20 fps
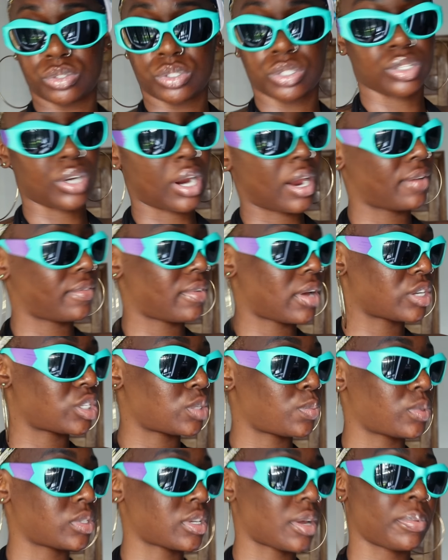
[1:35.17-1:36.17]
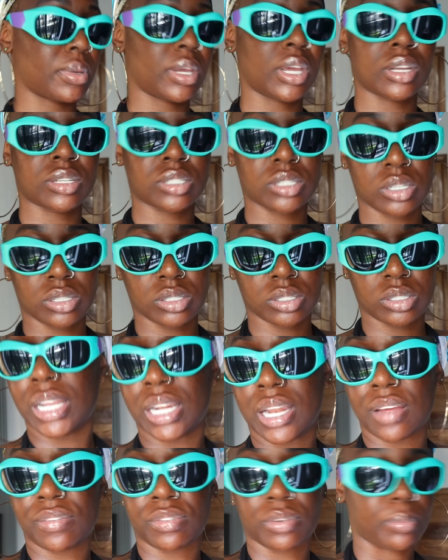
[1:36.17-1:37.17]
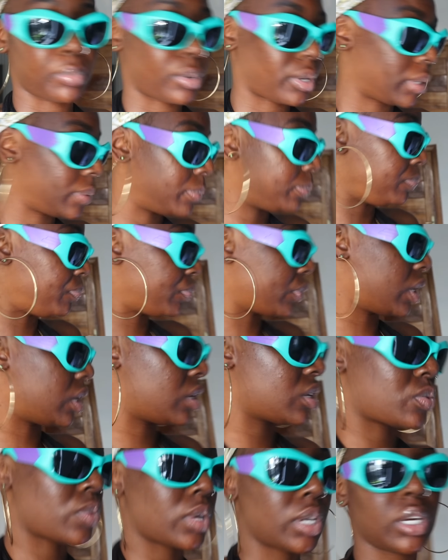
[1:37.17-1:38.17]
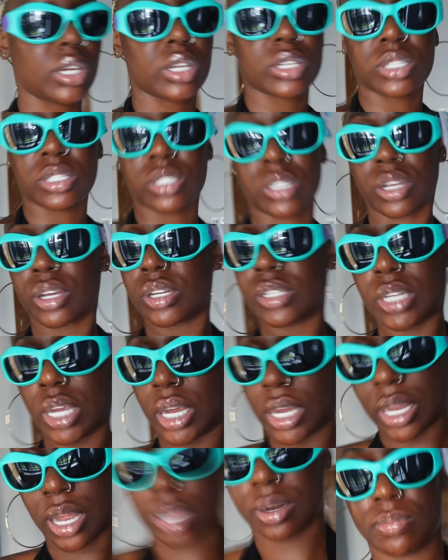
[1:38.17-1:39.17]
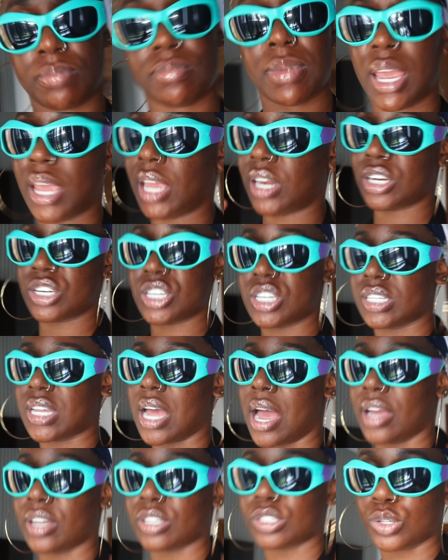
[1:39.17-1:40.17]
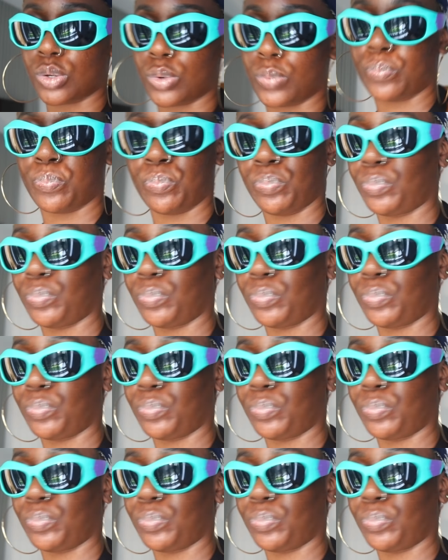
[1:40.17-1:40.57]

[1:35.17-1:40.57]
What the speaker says: The driver is supposed to have been here since 11, but it is what it is. It's a good day and my energy is high, so